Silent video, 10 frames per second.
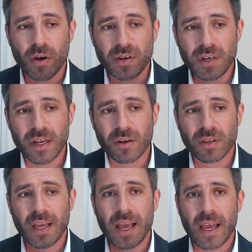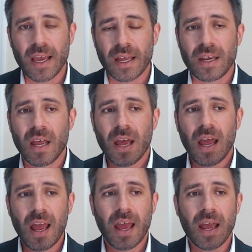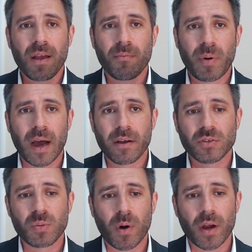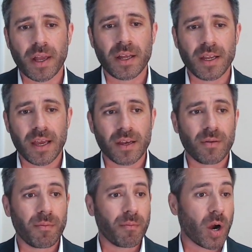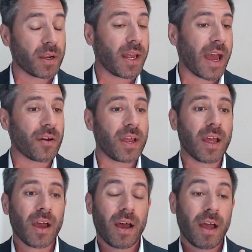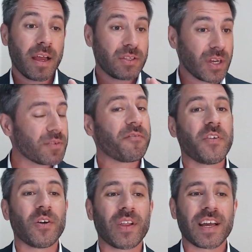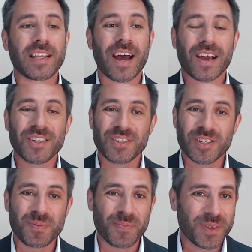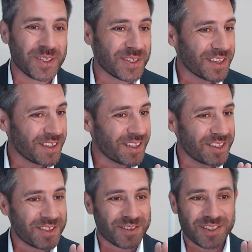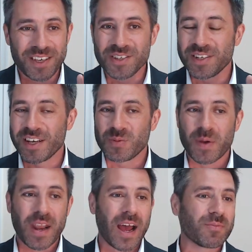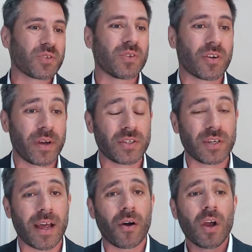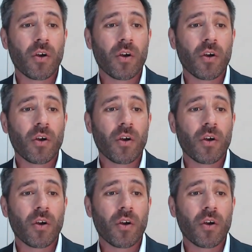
we are nearly in a buyer's market in Martin County. It doesn't feel like that because this season has been absolutely crazy. Now,